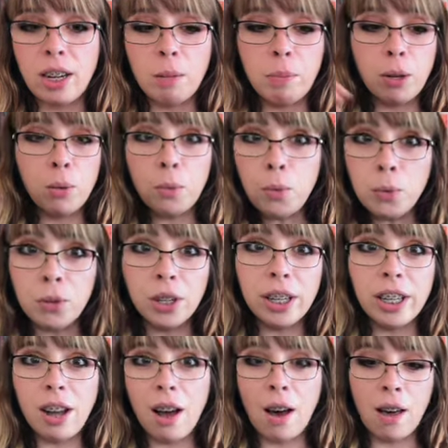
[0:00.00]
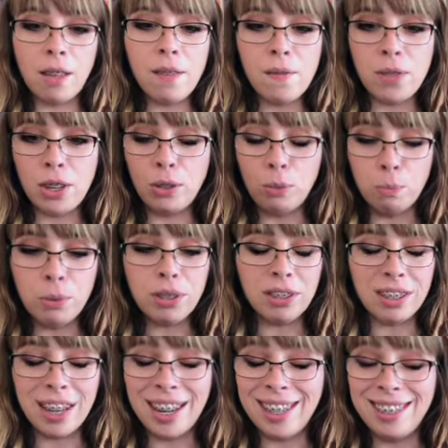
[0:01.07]
I'm like, ooh, look at all of these books
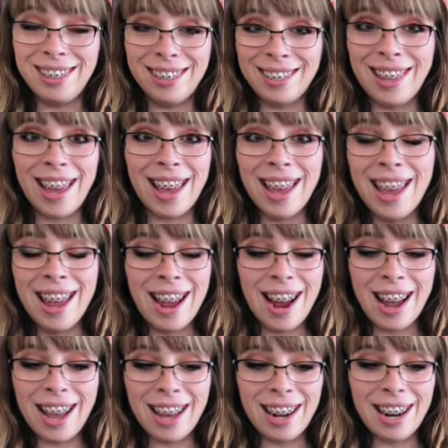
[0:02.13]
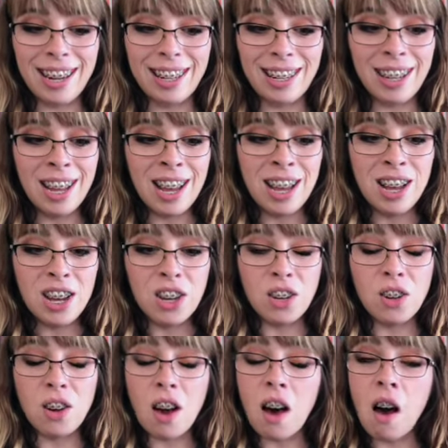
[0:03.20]
that I can just get. And I
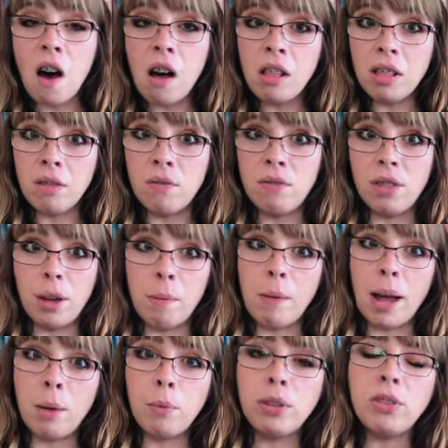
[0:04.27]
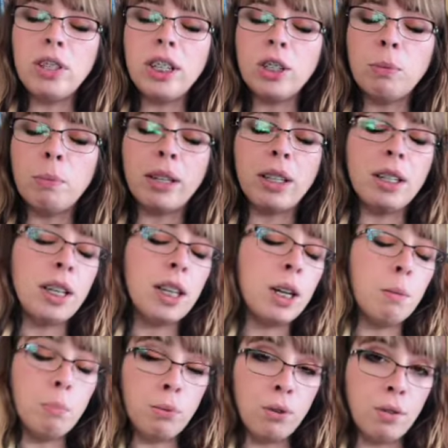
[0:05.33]
got all of them. I wasn't expecting to get
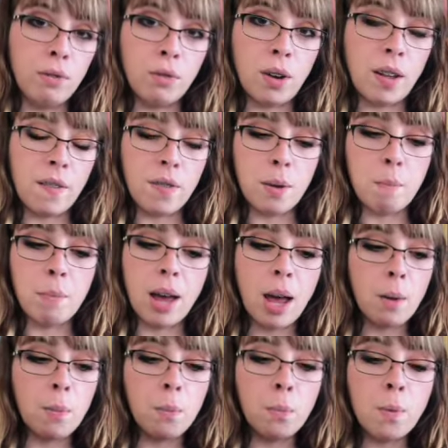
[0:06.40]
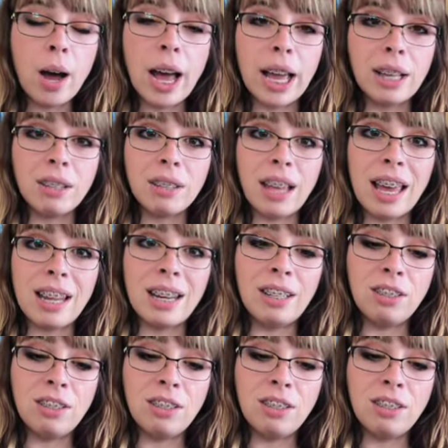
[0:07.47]
approved for all of them, but I was. And